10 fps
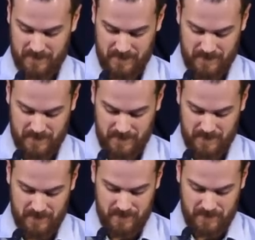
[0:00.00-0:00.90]

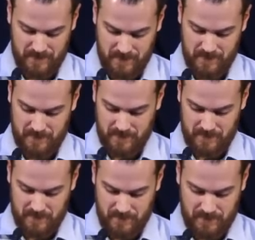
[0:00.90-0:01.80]

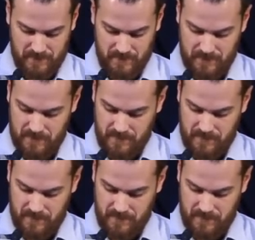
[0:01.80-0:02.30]
No one is speaking in this clip.